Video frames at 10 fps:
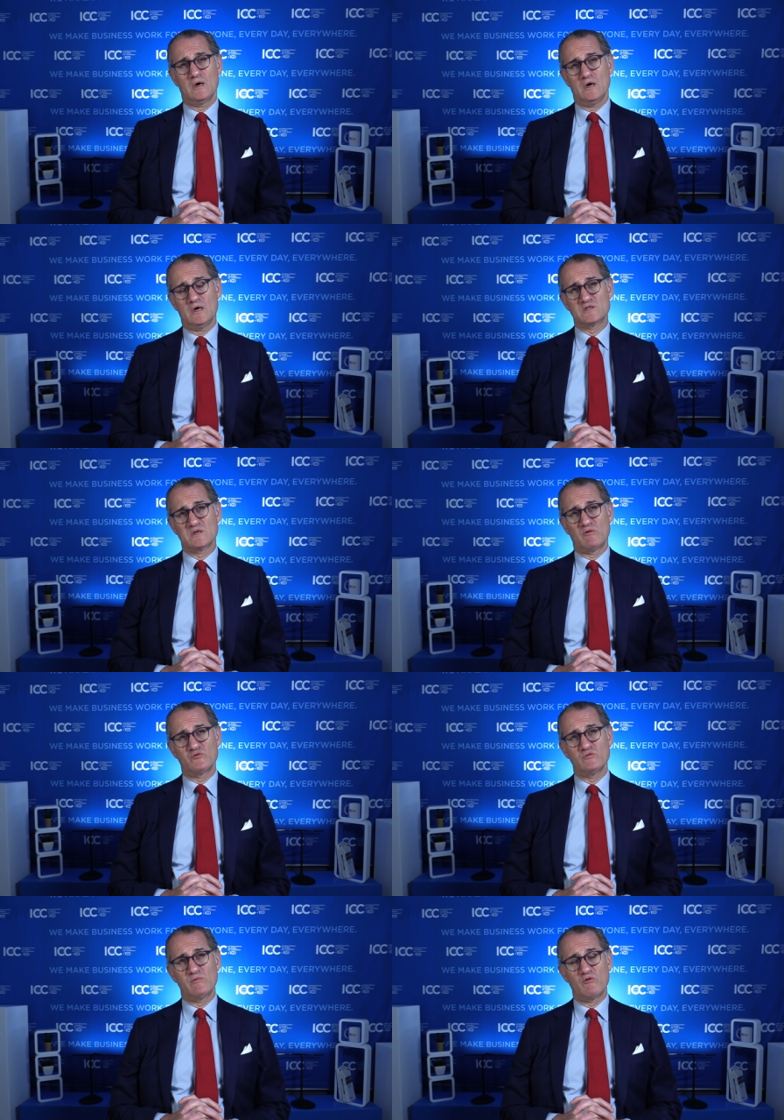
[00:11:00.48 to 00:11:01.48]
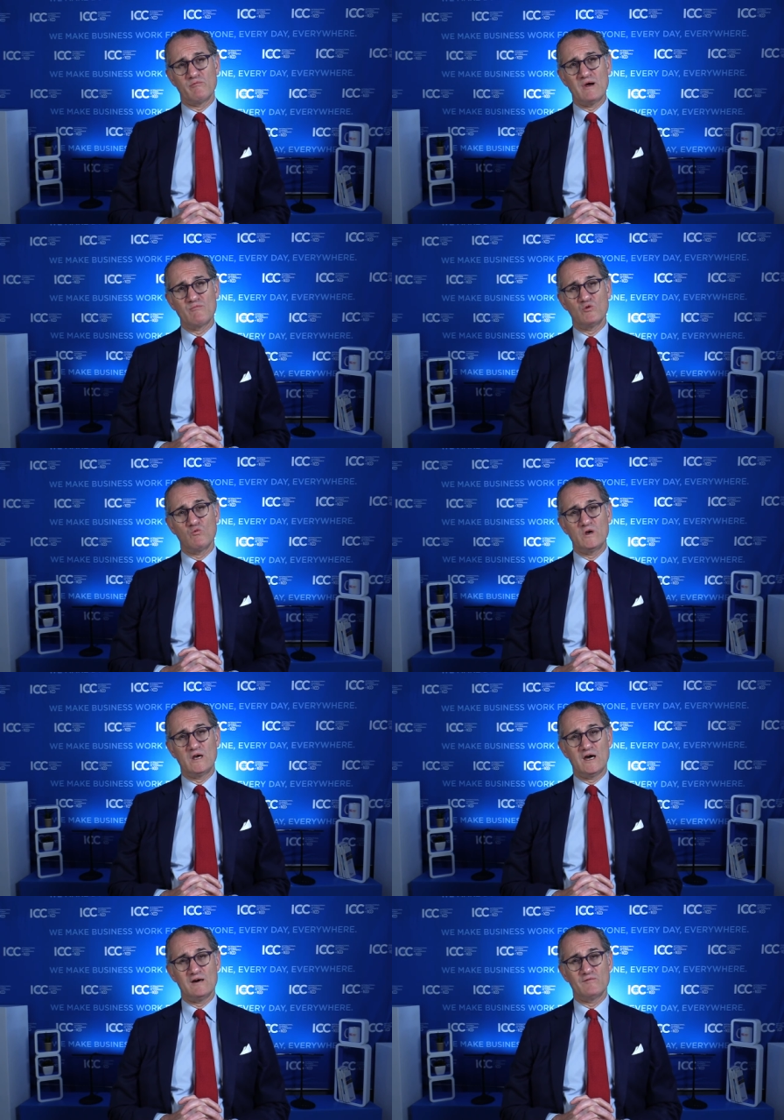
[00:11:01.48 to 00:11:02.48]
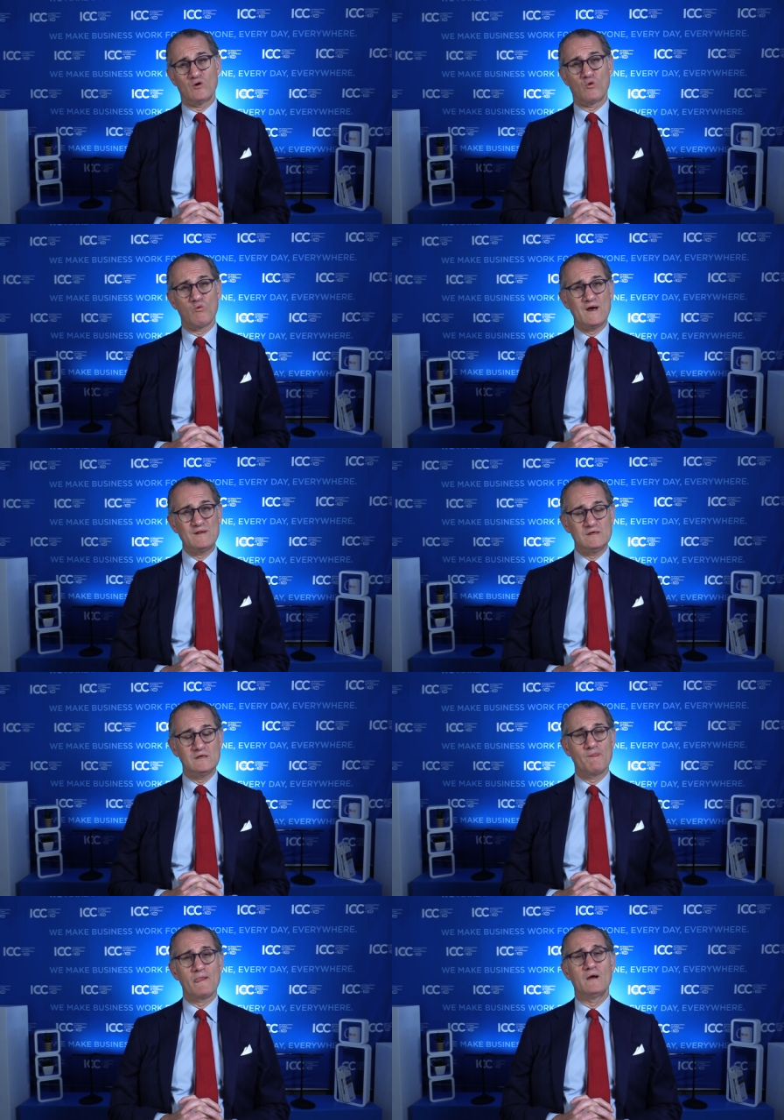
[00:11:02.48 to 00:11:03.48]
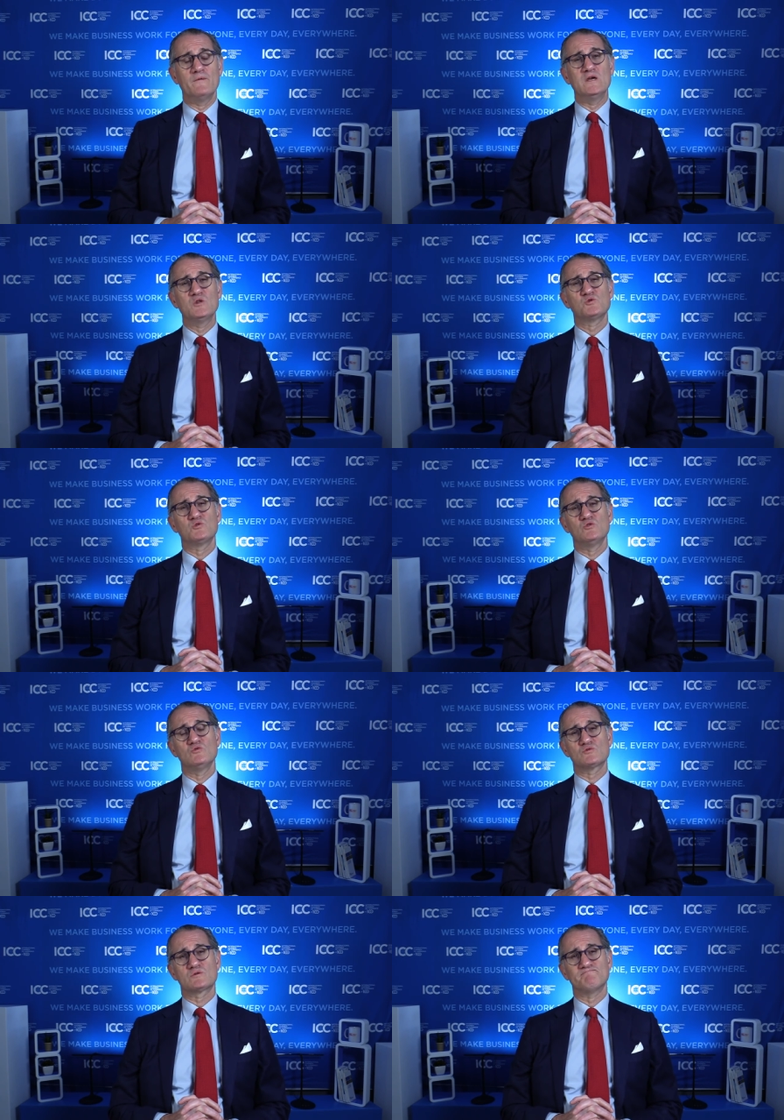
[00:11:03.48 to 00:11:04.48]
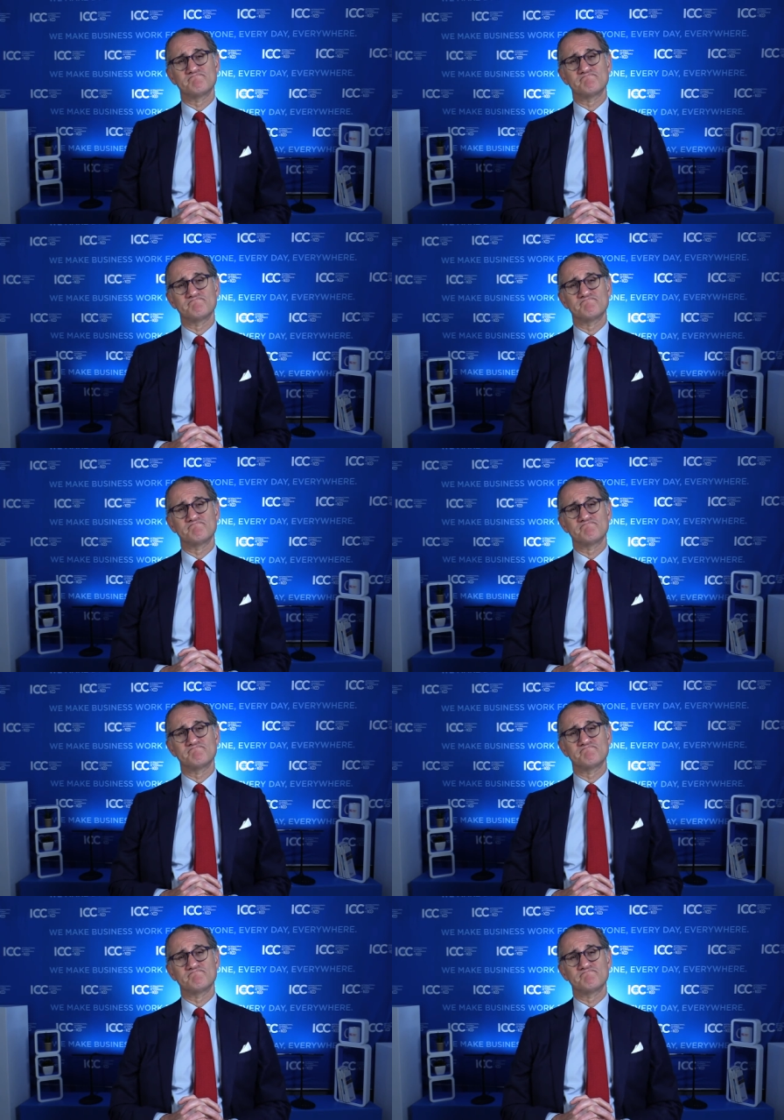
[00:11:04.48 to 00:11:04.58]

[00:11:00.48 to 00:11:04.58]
Uh, some of you may remember we have already introduced